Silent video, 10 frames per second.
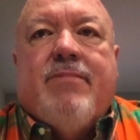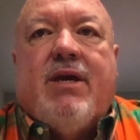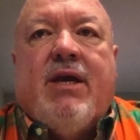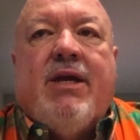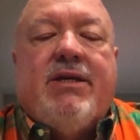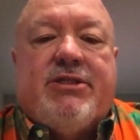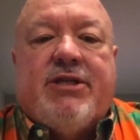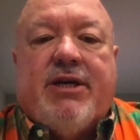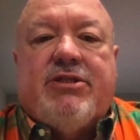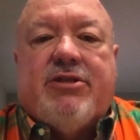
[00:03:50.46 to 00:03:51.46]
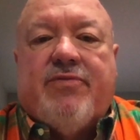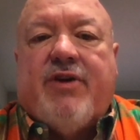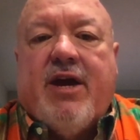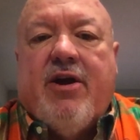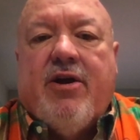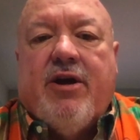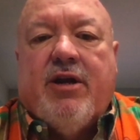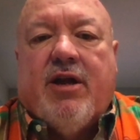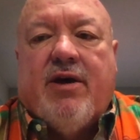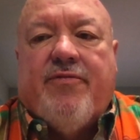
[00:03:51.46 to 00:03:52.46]
any sense of care
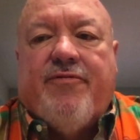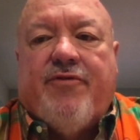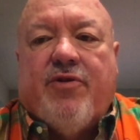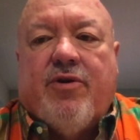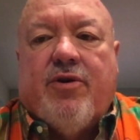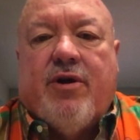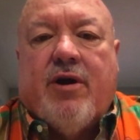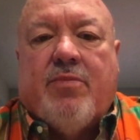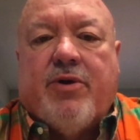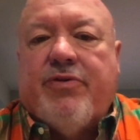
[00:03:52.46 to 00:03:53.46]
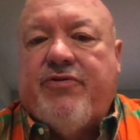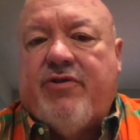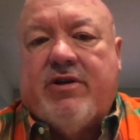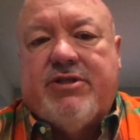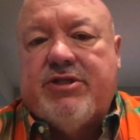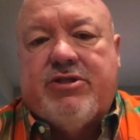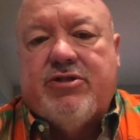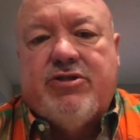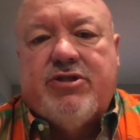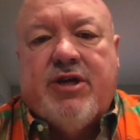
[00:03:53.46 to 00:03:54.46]
and love for our brothers and our
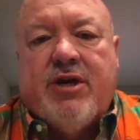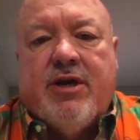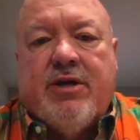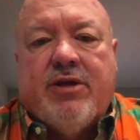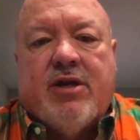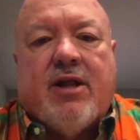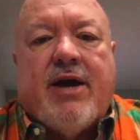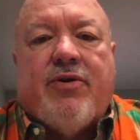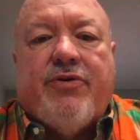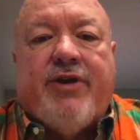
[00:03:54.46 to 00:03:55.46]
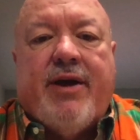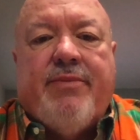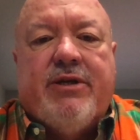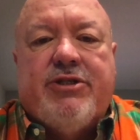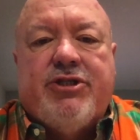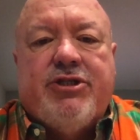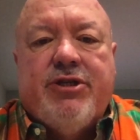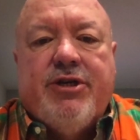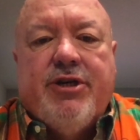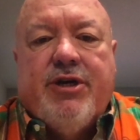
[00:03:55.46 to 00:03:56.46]
sisters. The collateral damage
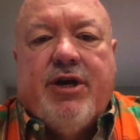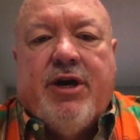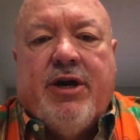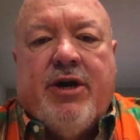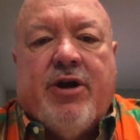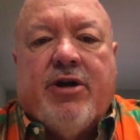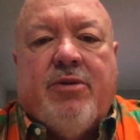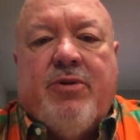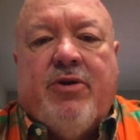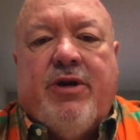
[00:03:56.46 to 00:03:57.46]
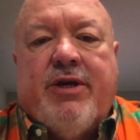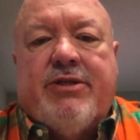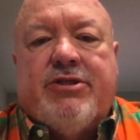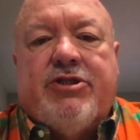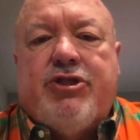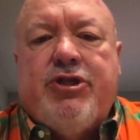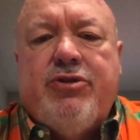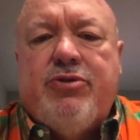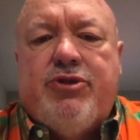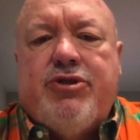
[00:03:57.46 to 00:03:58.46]
in our communities is
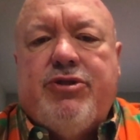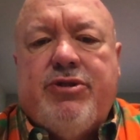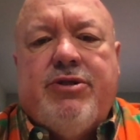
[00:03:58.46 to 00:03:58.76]
huge.